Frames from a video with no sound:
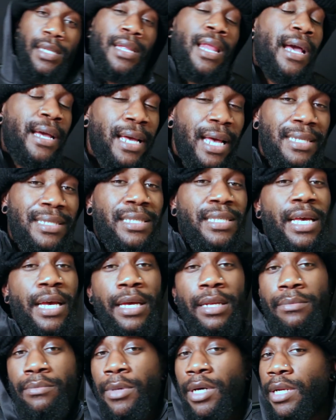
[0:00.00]
Like I
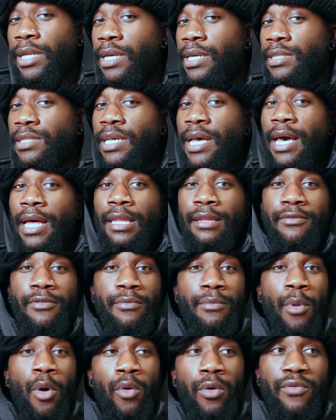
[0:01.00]
said, money is a hell of
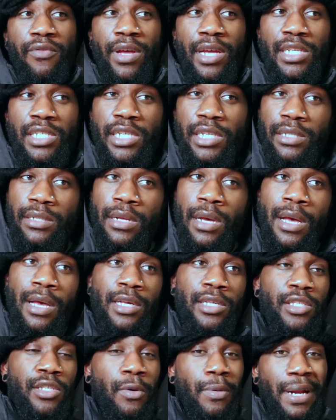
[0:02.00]
a motivation.
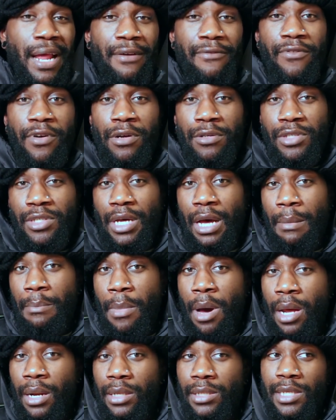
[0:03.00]
So when I first got
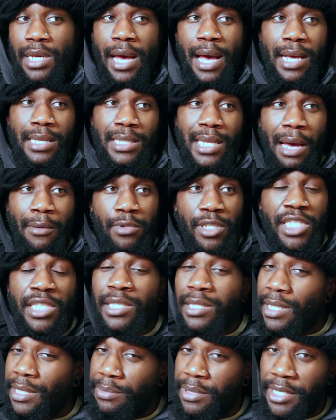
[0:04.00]
monetized, I was
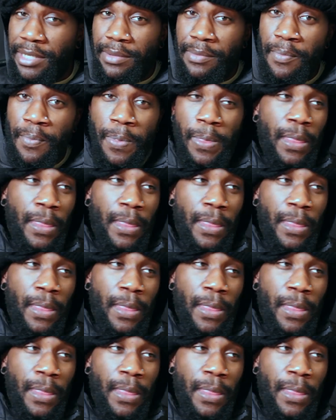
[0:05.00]
sleeping.